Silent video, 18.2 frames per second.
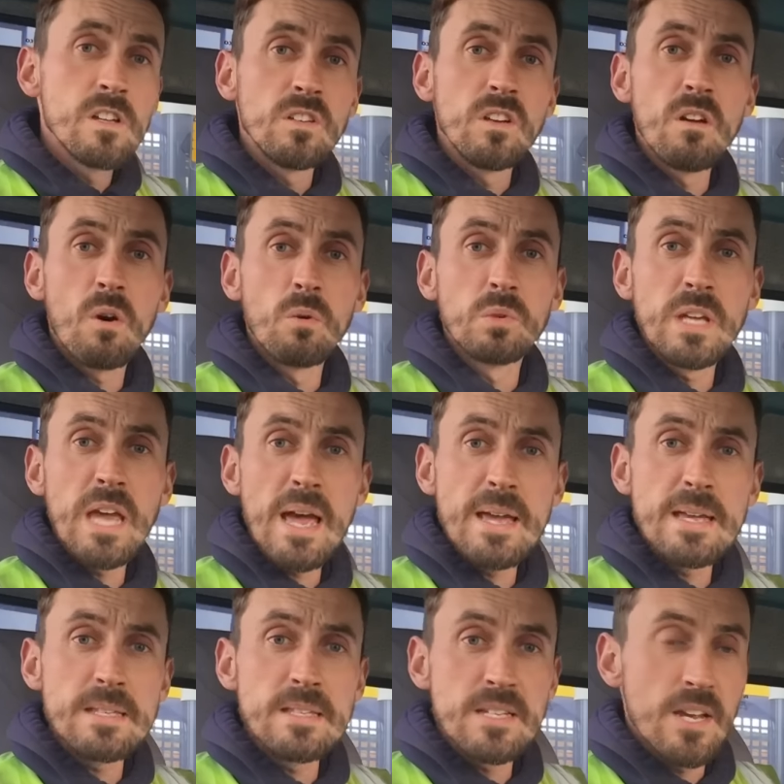you know,
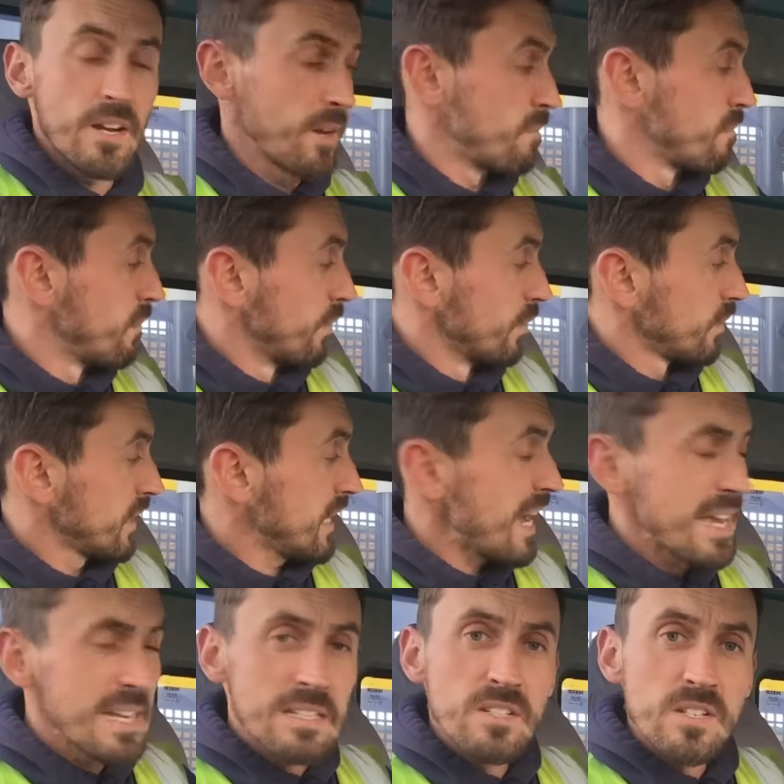get into them.
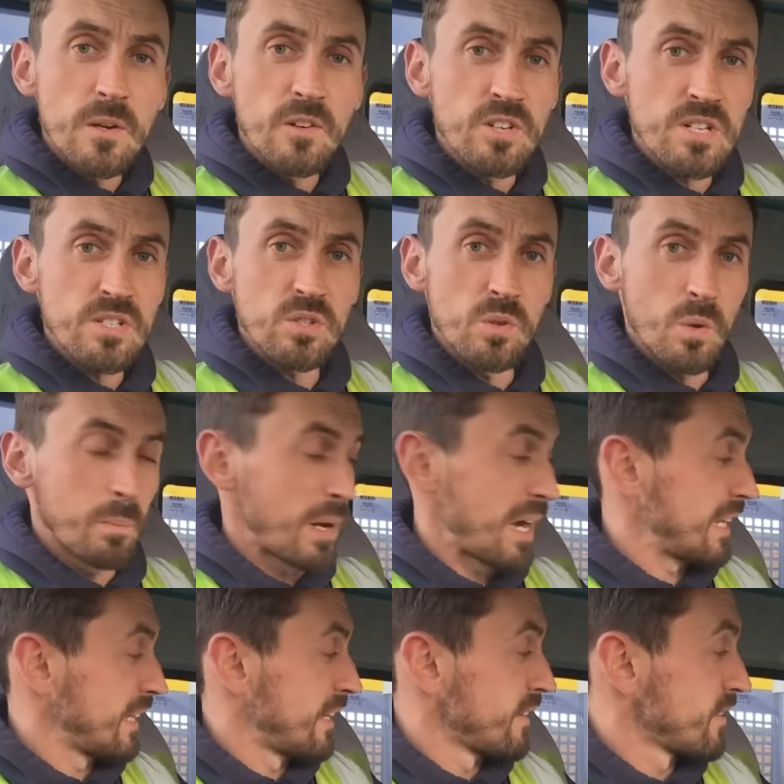Get into Crystal
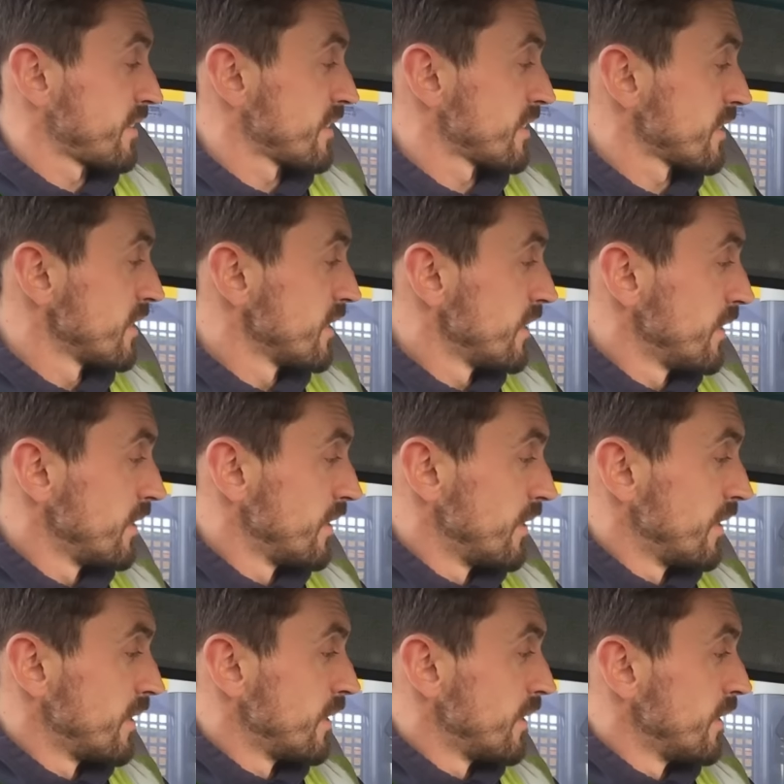Palace.
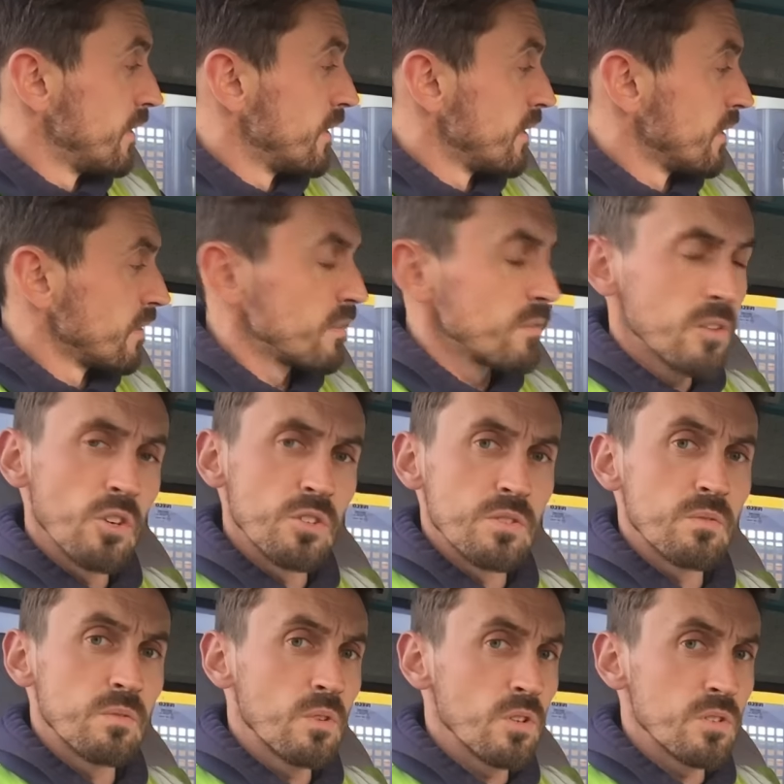
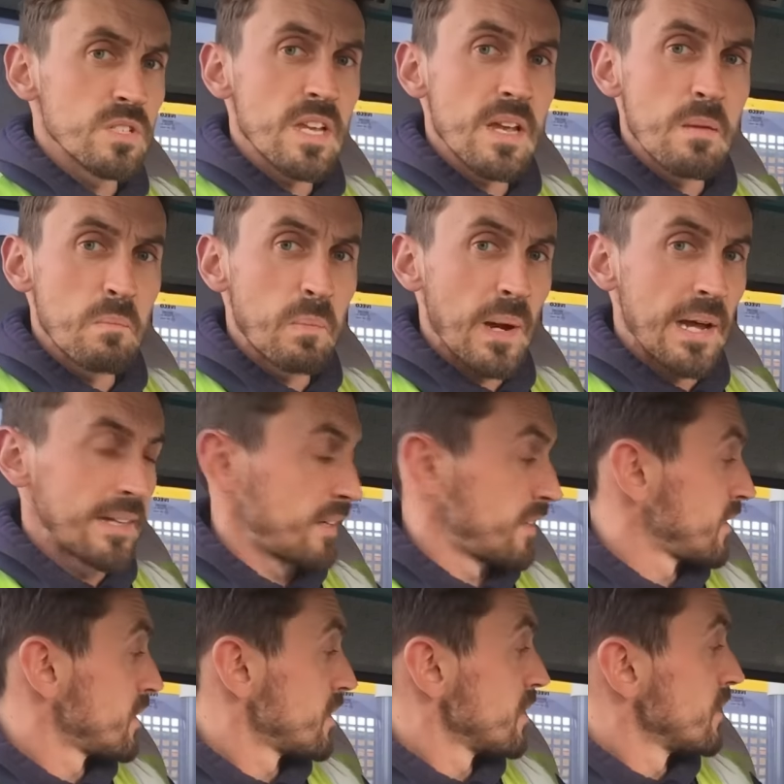Good team,
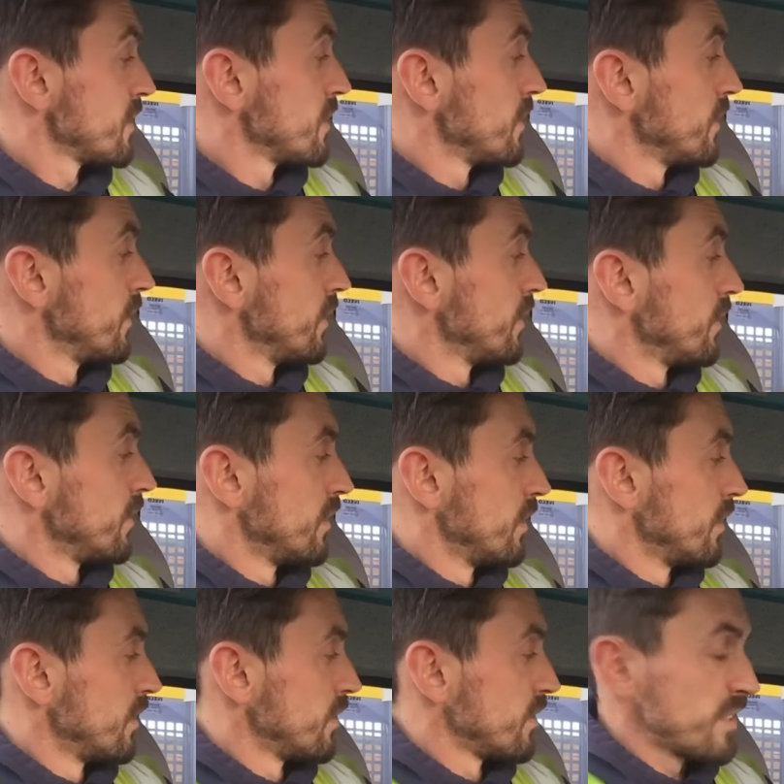Palace.
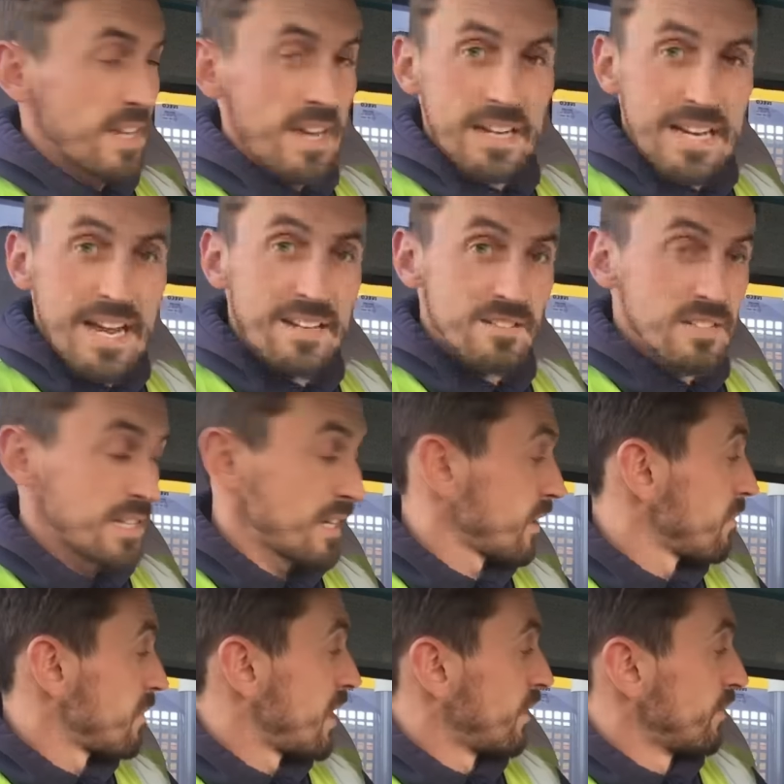So yeah, can't
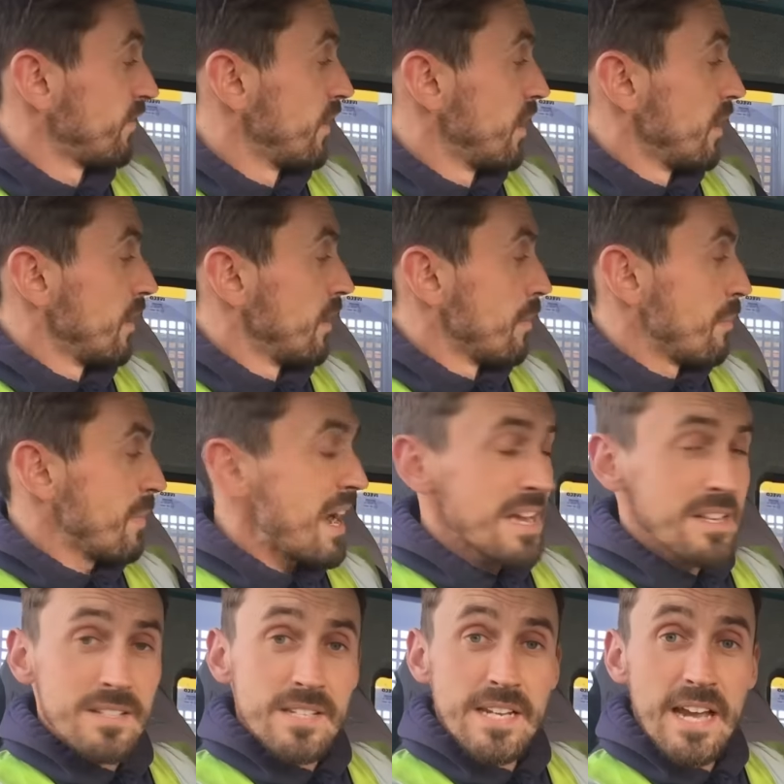slag him off.
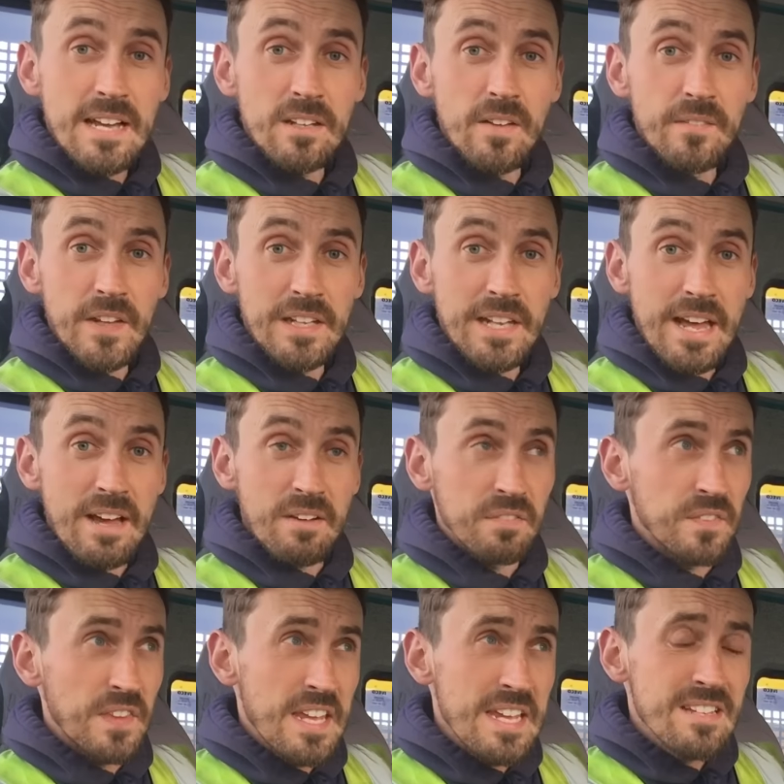Martial on the
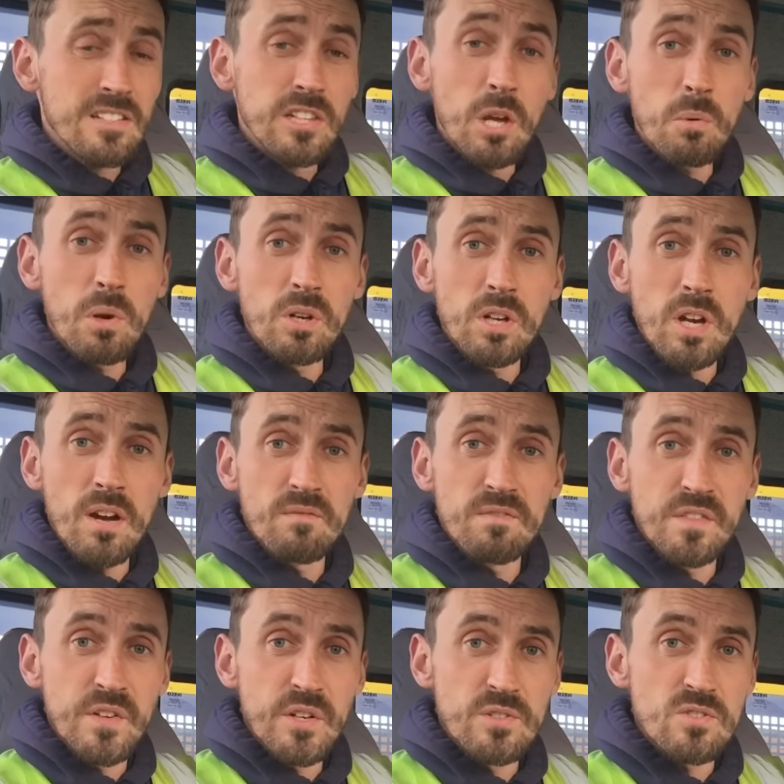left. He's low on
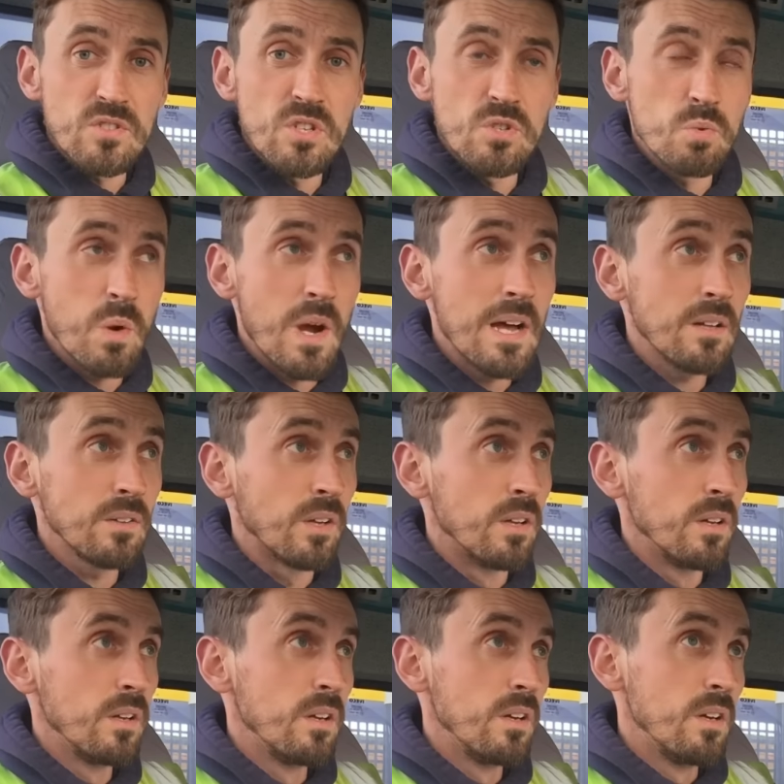confidence as well.
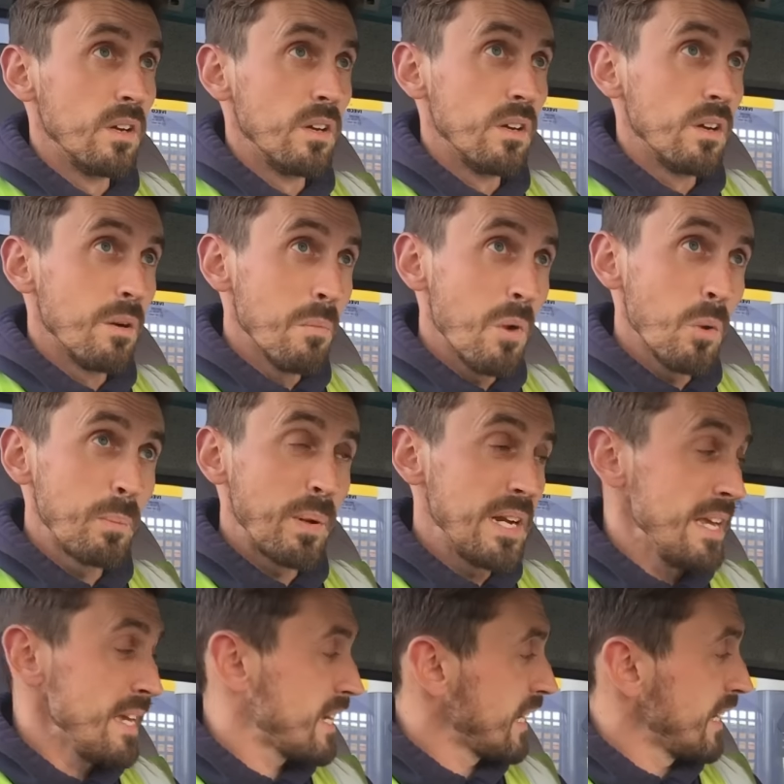I'm
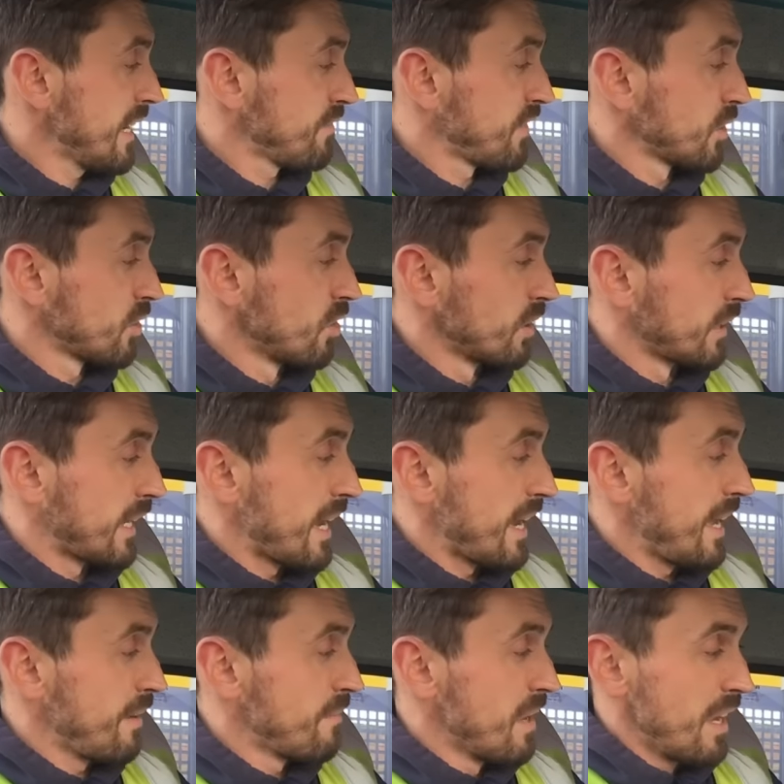hoping he can have a good
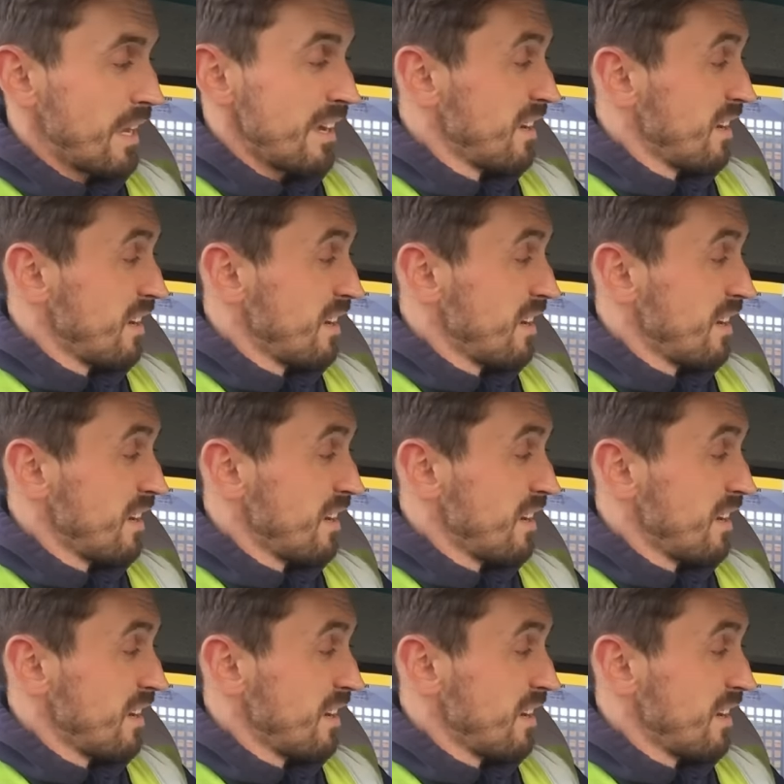game.